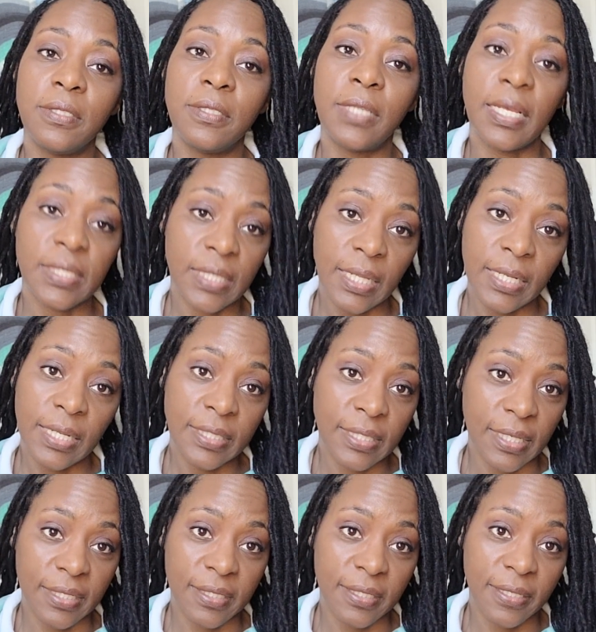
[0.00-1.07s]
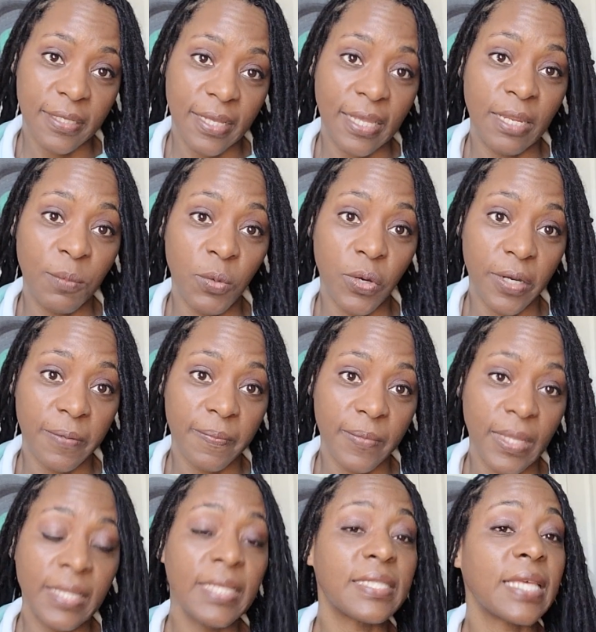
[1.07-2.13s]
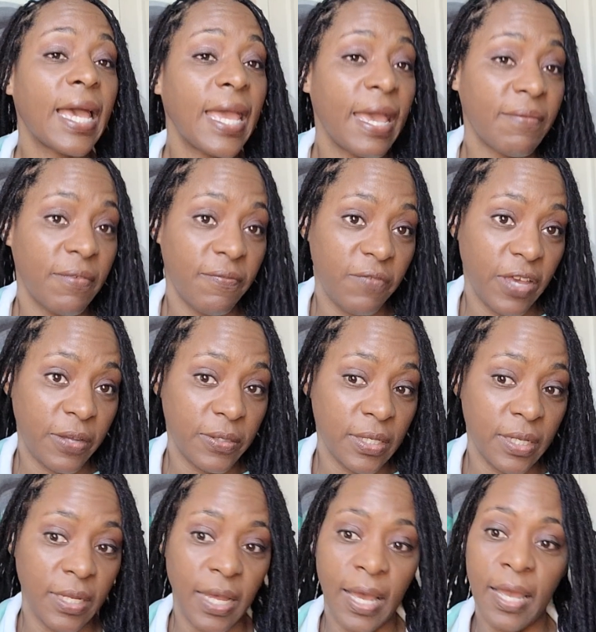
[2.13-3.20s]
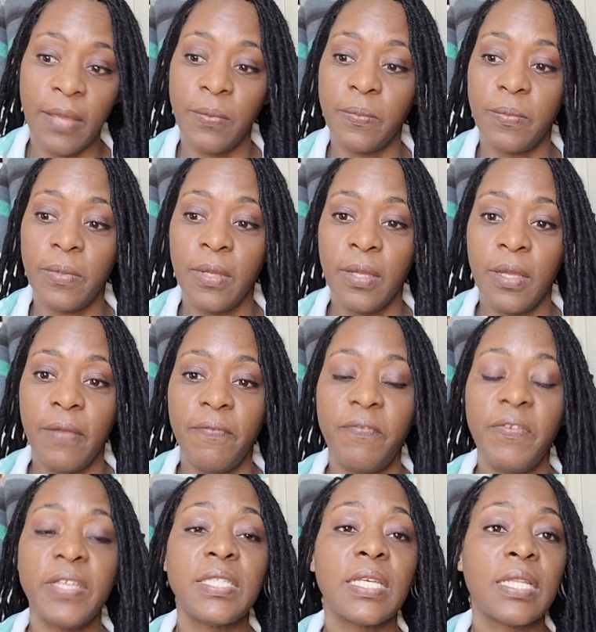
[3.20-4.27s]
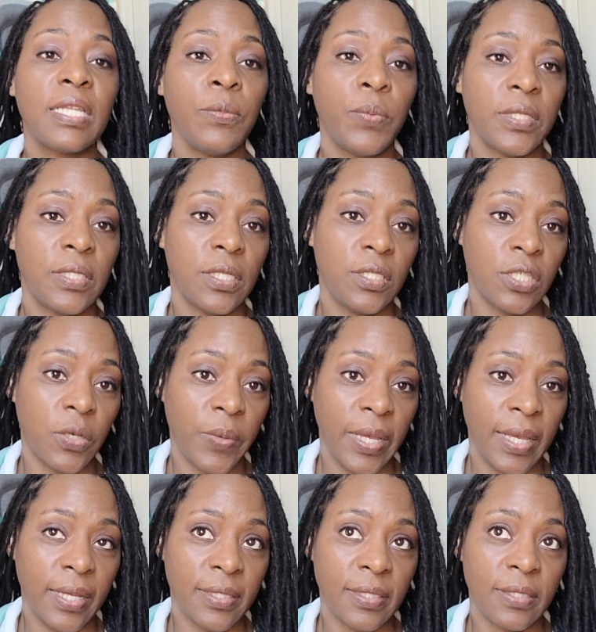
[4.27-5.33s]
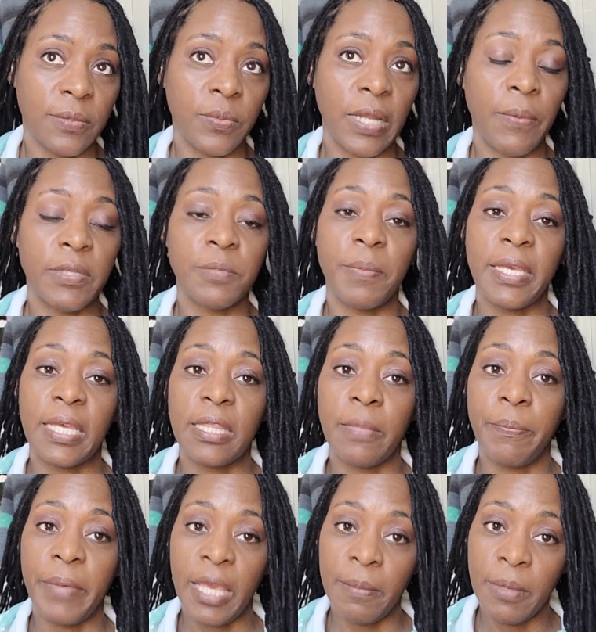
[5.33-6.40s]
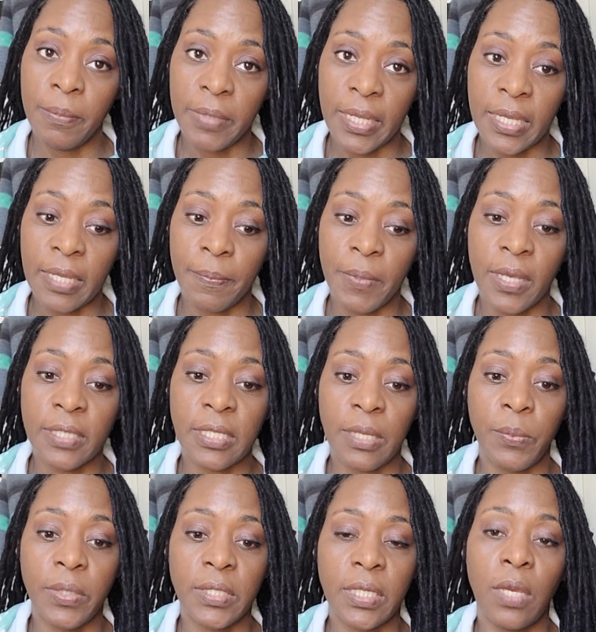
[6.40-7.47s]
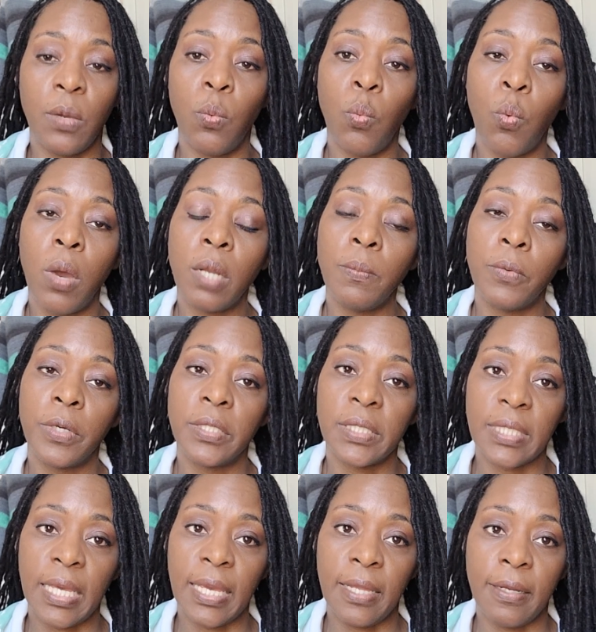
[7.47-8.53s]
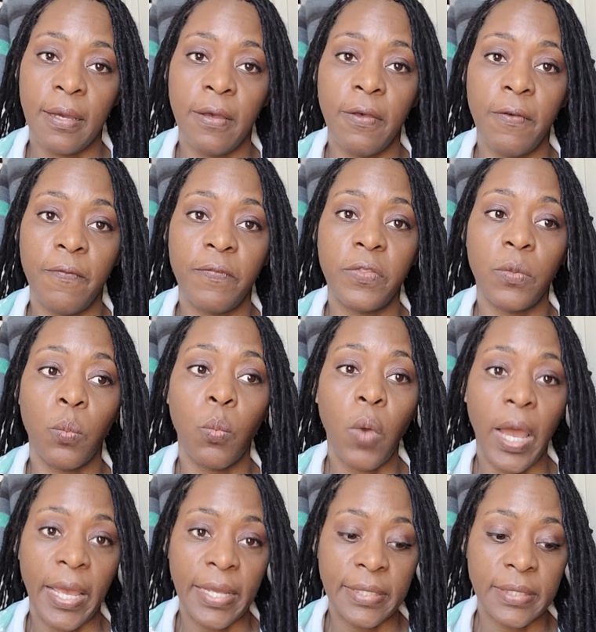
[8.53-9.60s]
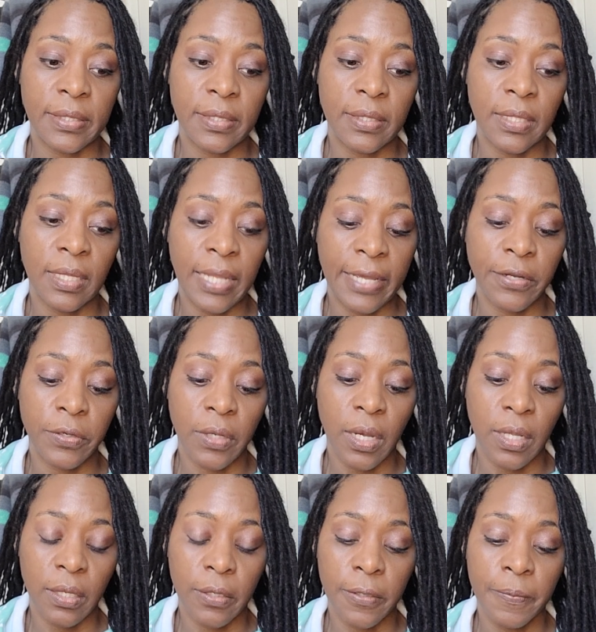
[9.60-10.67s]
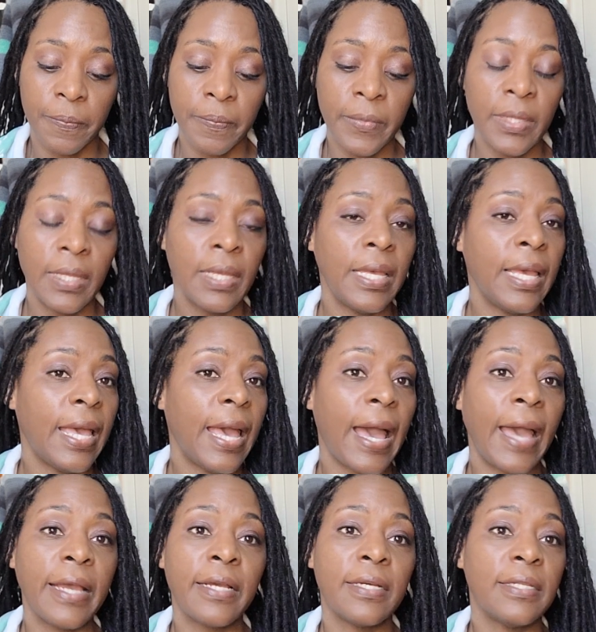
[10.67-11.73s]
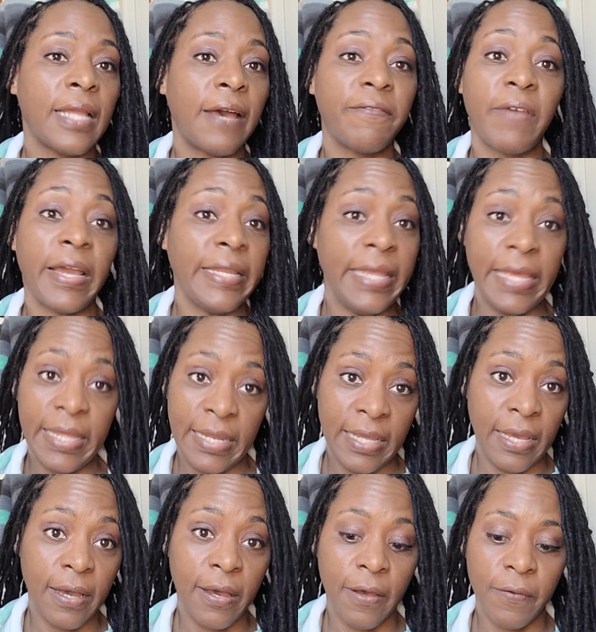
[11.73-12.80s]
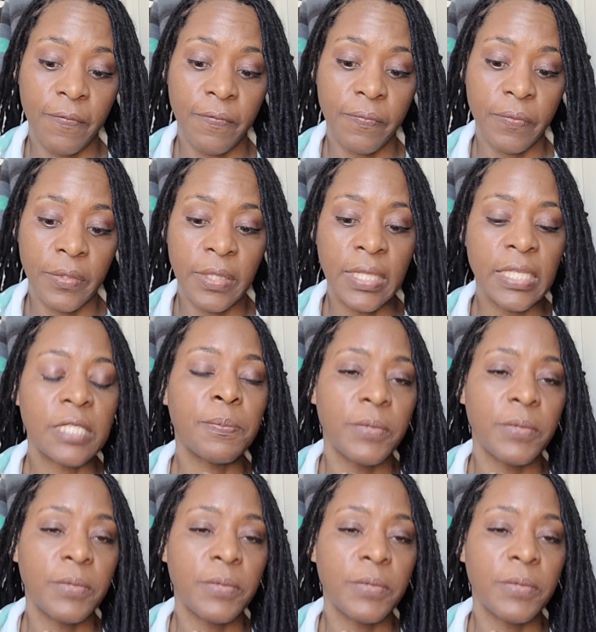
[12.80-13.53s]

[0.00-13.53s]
does not exist anymore. At least I haven't found it. I physically went to Joann's when I was making the baby blanket because I wanted to get one more skein of the white, the lighter color. I could not find any of this